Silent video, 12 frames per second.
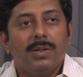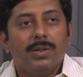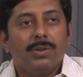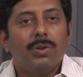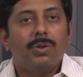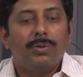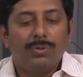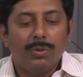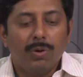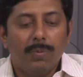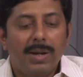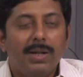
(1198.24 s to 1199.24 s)
So if you
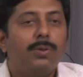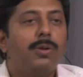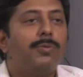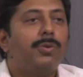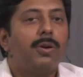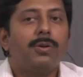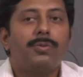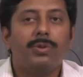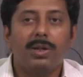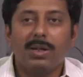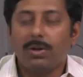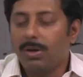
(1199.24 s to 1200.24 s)
go back to if you
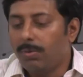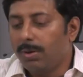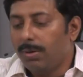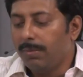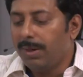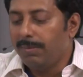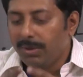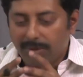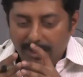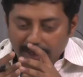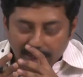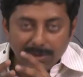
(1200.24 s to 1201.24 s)
recall what maybe you would
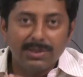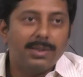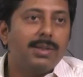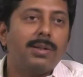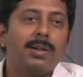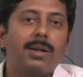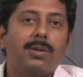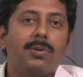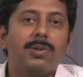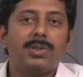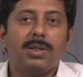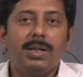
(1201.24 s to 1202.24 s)
have done this in a
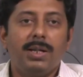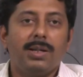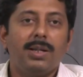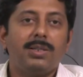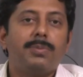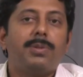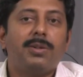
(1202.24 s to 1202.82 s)
course in linear algebra